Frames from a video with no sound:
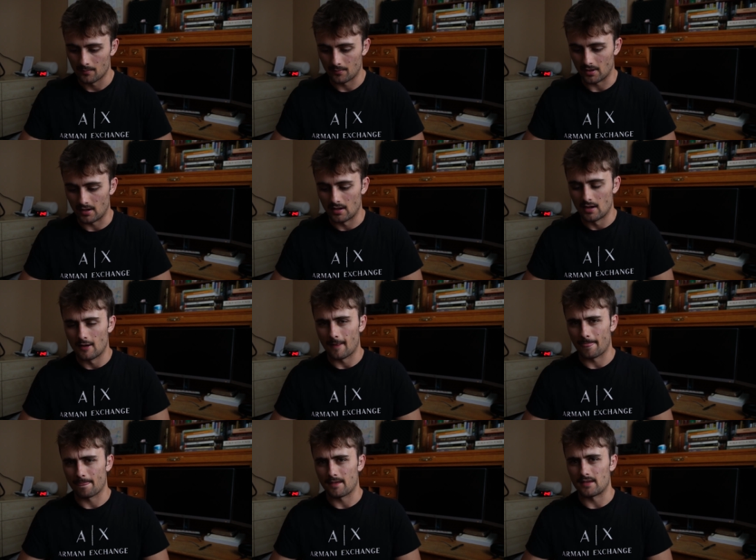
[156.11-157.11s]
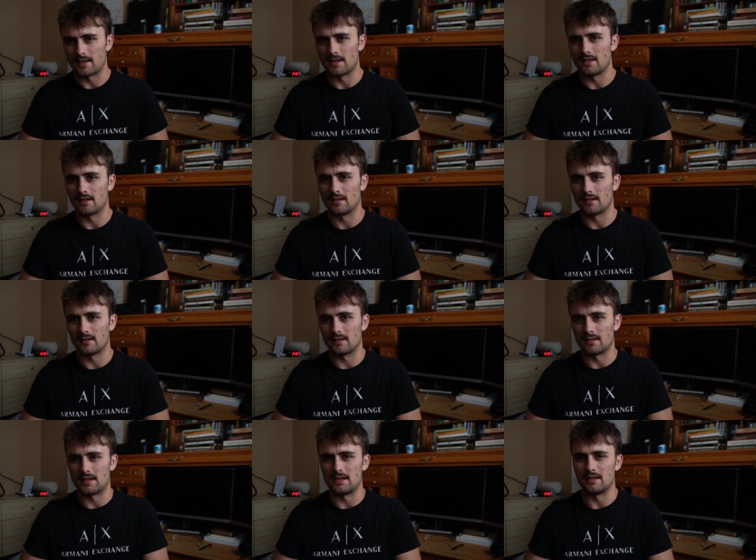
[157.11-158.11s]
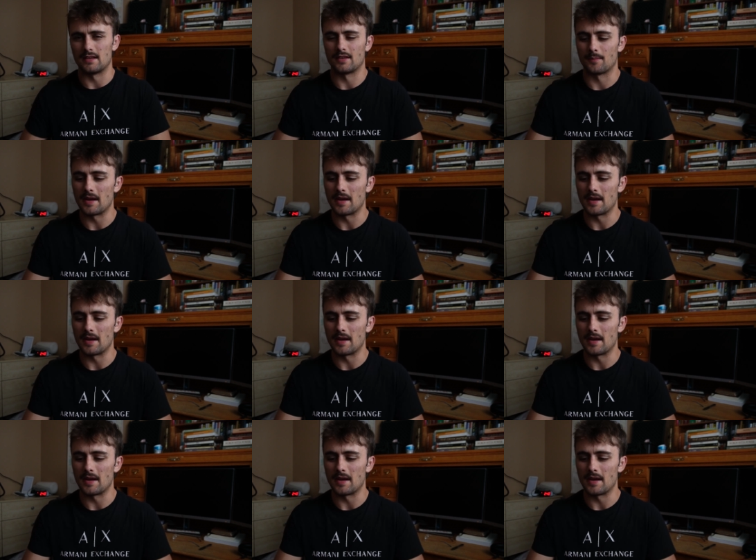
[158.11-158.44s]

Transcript: But his